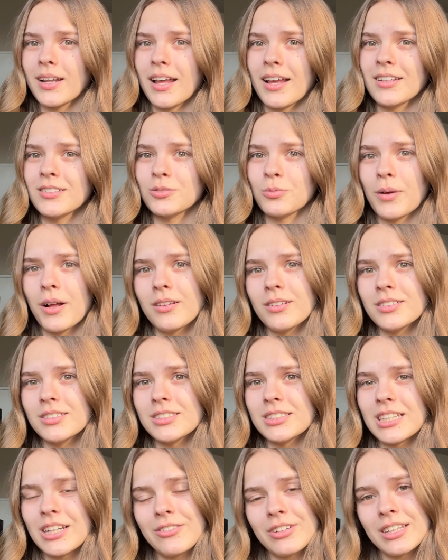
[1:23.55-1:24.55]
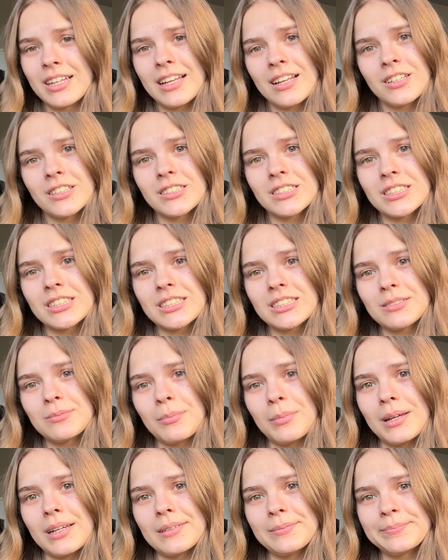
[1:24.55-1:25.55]
as well as everything else,
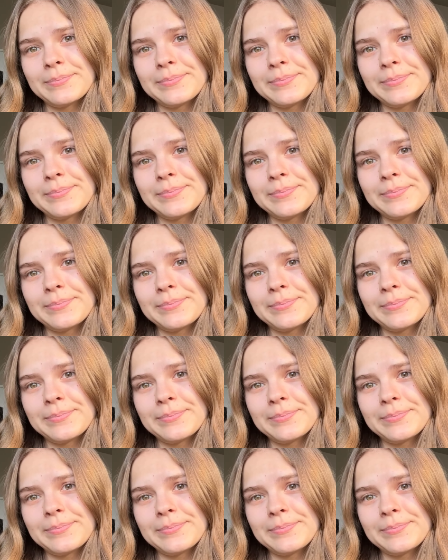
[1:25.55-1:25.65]
but